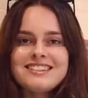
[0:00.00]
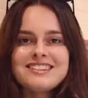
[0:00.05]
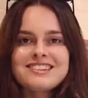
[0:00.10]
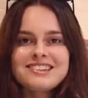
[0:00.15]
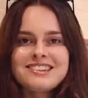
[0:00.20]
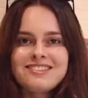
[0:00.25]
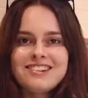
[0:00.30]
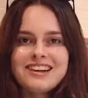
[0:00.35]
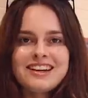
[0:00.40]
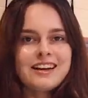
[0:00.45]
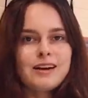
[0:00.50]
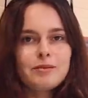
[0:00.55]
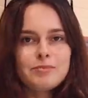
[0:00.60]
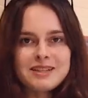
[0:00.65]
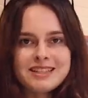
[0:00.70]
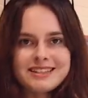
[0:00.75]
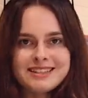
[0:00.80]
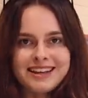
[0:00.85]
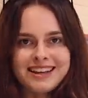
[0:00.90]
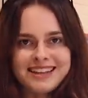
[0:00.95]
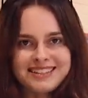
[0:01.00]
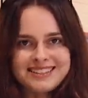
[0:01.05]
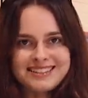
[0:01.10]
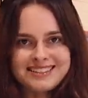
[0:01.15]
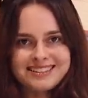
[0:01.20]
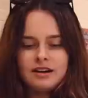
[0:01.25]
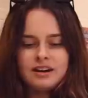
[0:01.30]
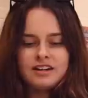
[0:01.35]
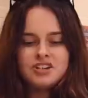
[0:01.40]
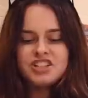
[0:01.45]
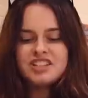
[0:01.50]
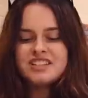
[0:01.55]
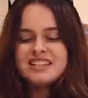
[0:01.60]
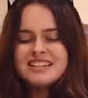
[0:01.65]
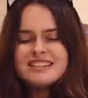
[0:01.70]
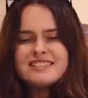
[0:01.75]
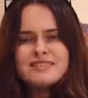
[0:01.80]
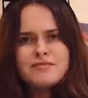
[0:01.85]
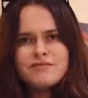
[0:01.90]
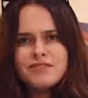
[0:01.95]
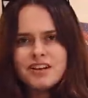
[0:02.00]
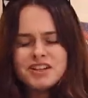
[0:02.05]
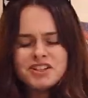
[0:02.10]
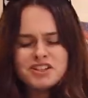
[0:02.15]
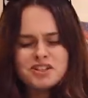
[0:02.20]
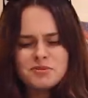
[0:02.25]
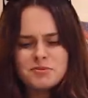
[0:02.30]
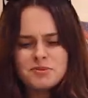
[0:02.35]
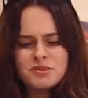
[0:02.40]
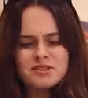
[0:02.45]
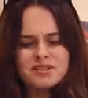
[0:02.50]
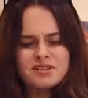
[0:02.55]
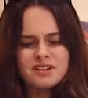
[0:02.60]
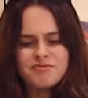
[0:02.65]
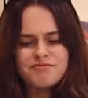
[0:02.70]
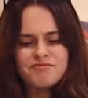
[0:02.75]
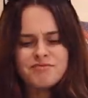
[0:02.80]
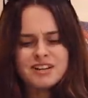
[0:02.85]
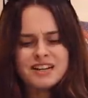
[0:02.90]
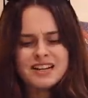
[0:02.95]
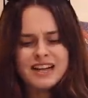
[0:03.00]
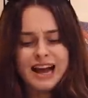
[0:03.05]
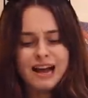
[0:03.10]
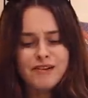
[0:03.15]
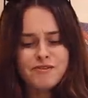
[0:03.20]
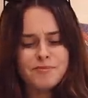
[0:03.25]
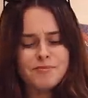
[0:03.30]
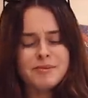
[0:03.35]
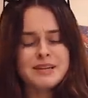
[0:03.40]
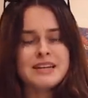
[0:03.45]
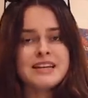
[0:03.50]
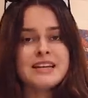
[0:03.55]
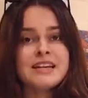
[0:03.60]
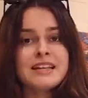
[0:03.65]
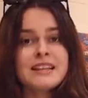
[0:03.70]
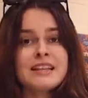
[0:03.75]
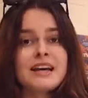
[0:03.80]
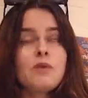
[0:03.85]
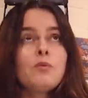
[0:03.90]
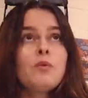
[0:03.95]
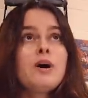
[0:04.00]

hear eating her biscuits. I just need some vegetables. I really haven't been eating that